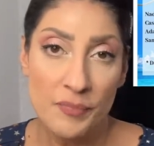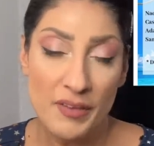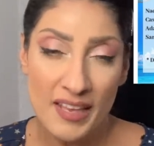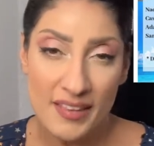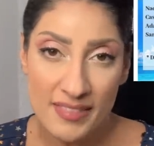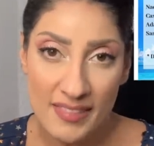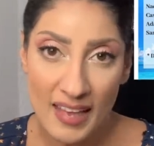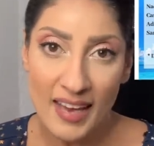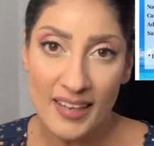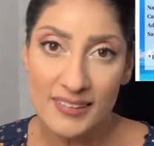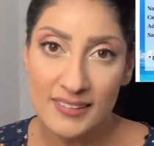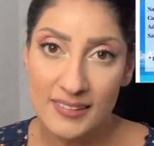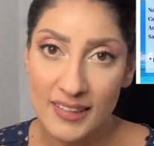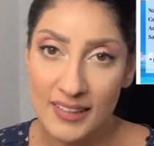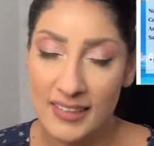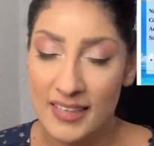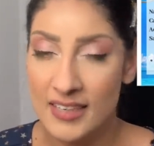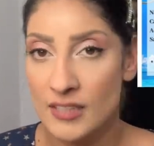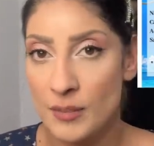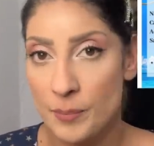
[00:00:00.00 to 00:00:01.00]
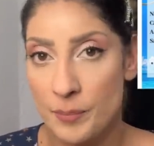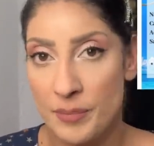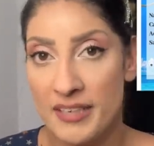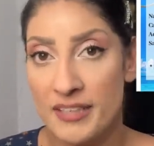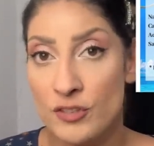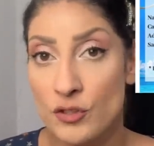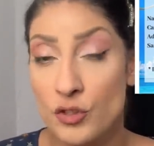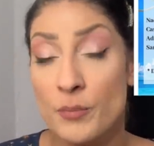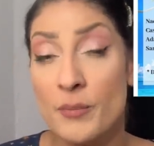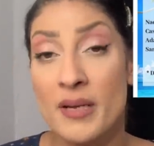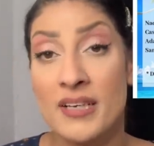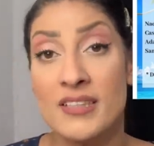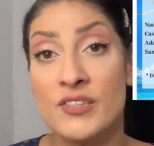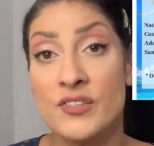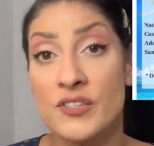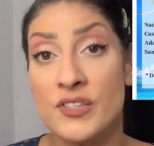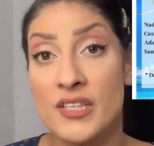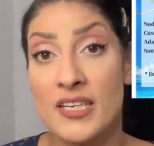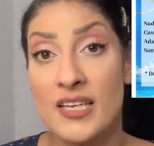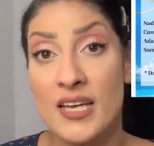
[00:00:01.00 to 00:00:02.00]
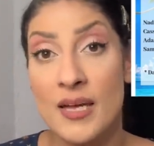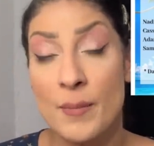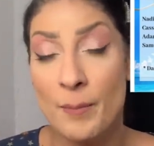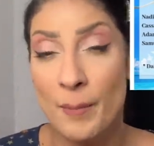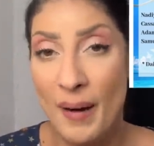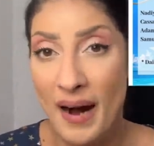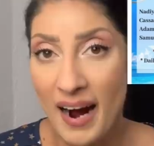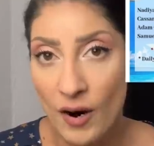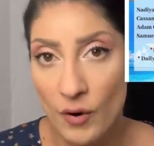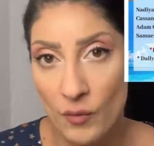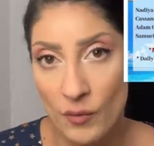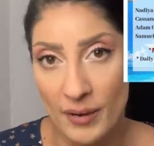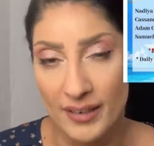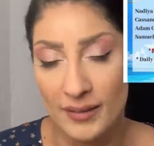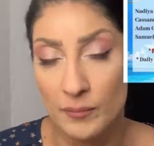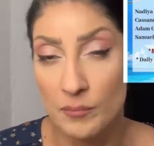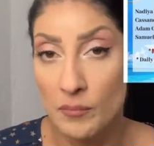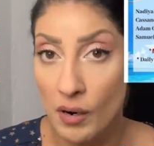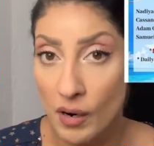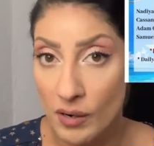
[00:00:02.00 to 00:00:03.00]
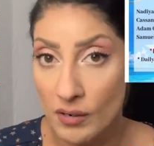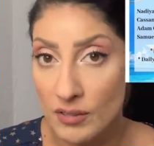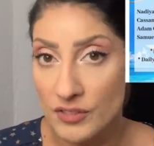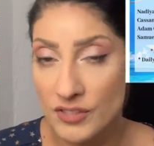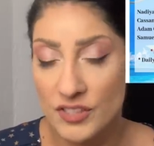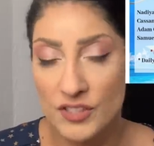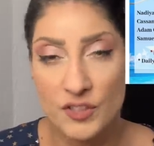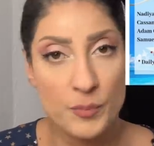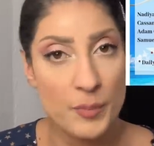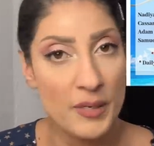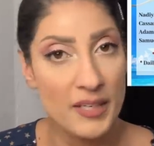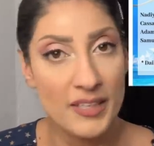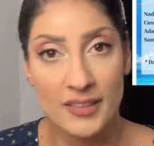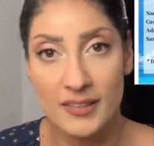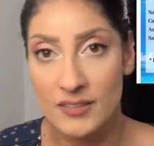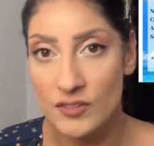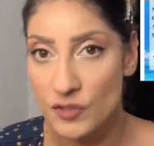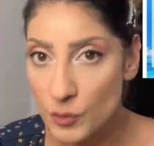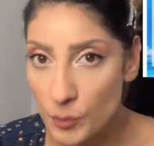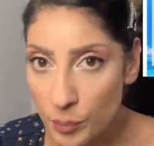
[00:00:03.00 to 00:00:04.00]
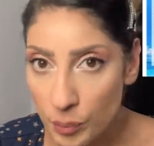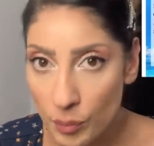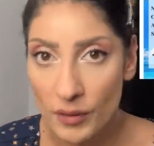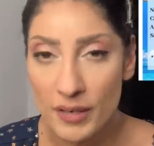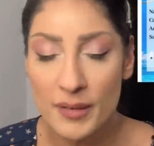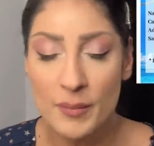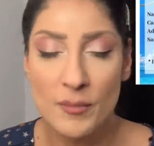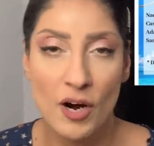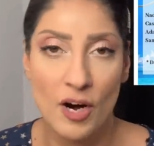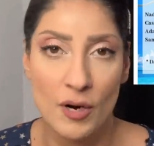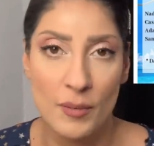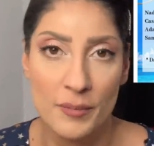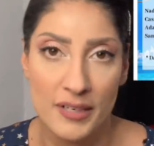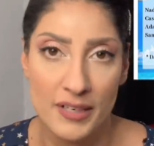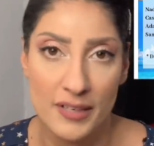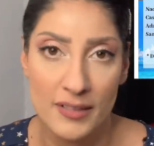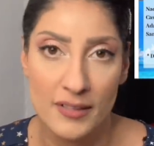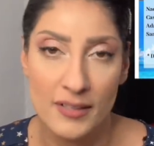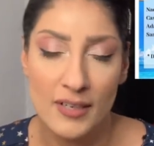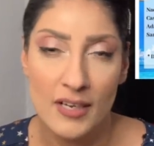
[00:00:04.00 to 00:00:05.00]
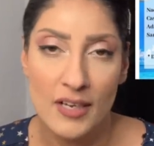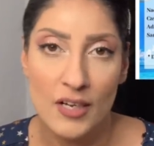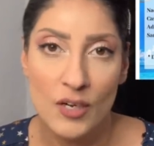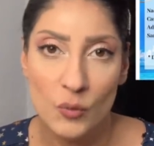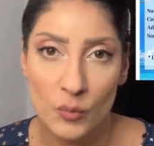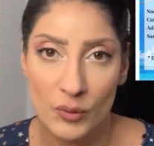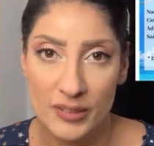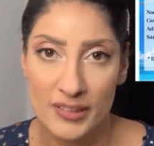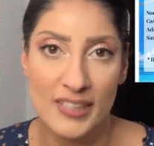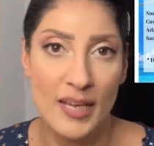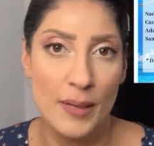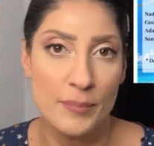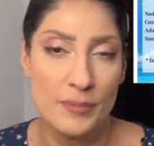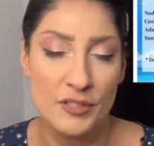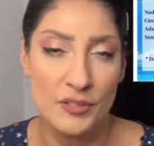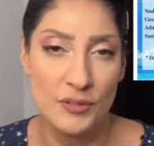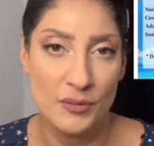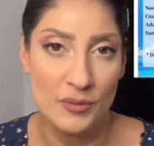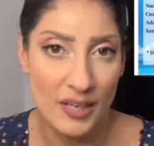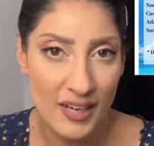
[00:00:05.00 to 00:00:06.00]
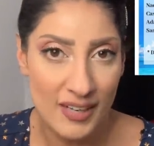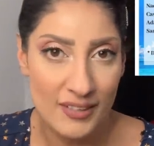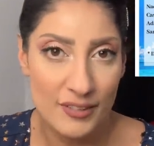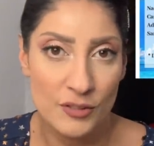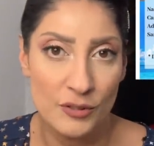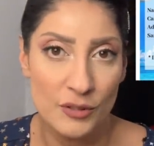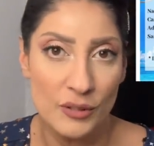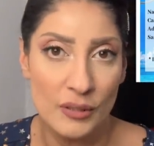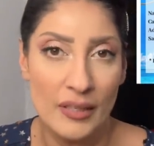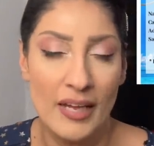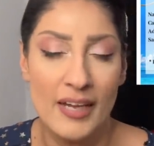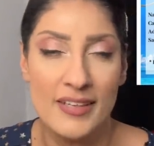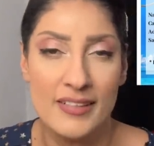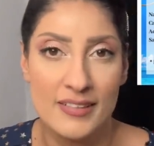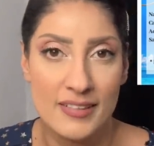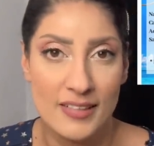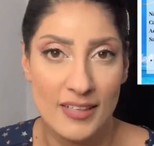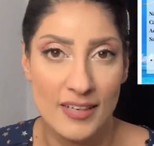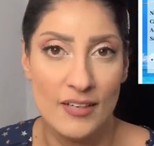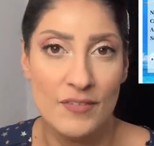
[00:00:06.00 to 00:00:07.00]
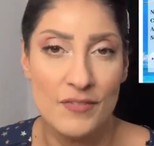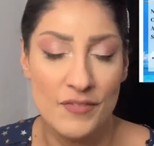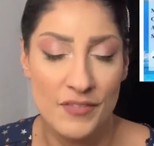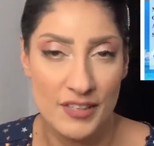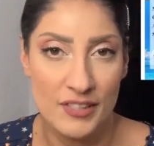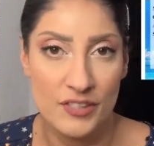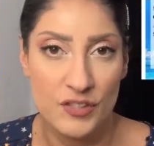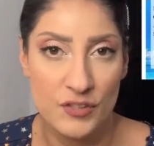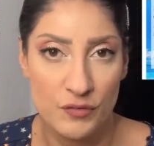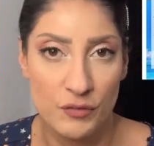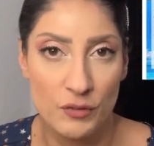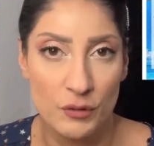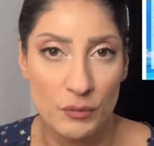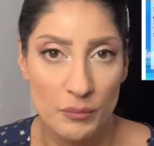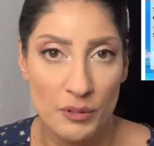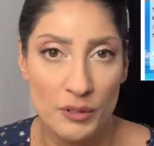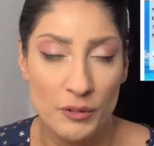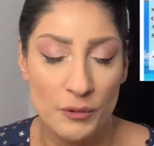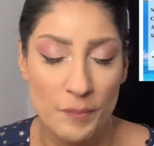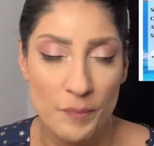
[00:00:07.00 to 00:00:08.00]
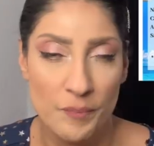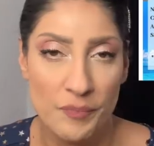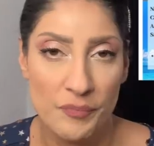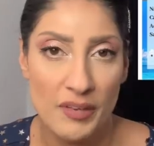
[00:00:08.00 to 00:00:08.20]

And that can end up being tremendously empowering. Mars is speaking in supreme harmony with Neptune under the light of this full moon.